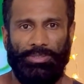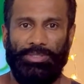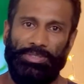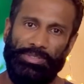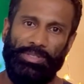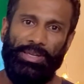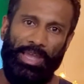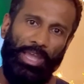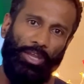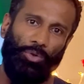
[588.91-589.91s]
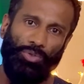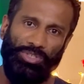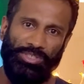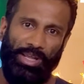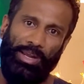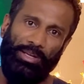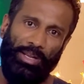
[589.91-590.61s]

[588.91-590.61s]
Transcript: This is the agonist and